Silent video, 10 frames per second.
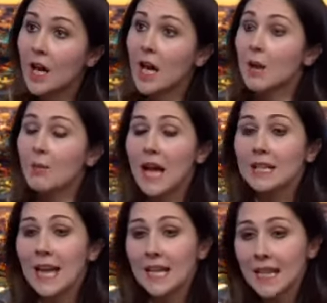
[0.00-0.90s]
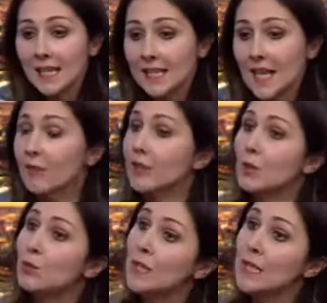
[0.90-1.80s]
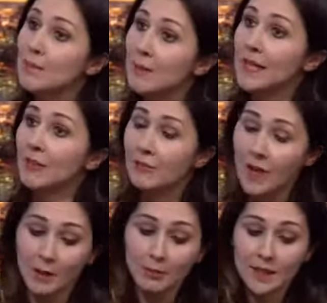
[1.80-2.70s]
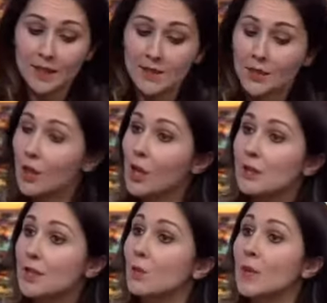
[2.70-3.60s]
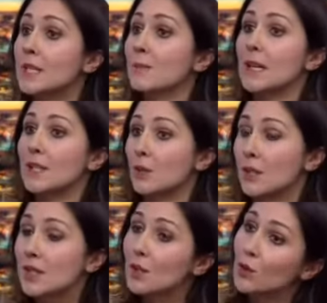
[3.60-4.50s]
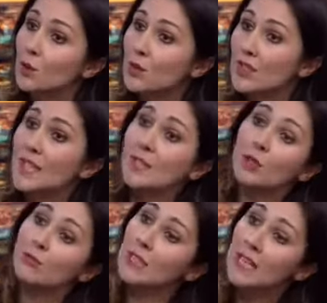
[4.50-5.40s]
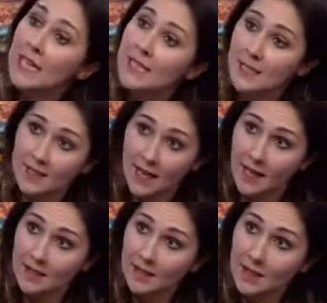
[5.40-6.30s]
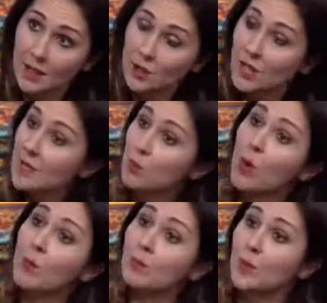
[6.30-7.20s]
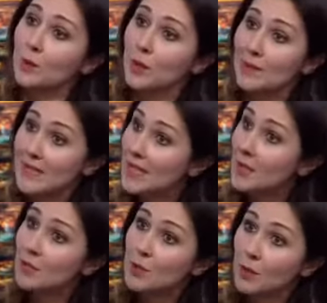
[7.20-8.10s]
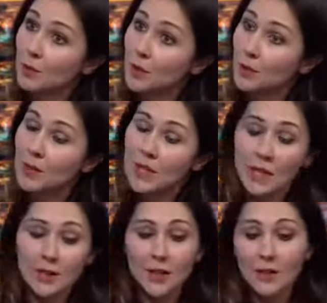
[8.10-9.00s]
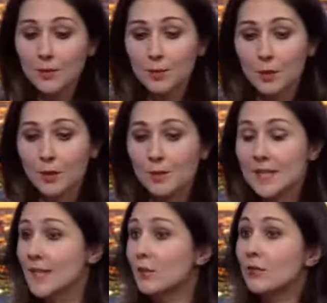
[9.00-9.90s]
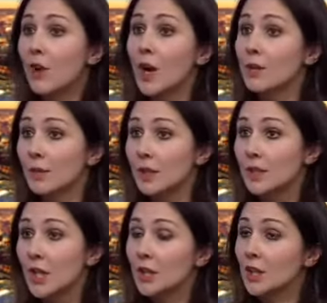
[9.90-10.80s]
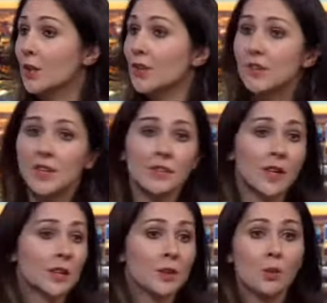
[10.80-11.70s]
And that is having a really big effect, because the girls that we speak to in schools, they don't relate to that. So that's one problem, is the image problem. The other problem is the environment. You know, they think they're going to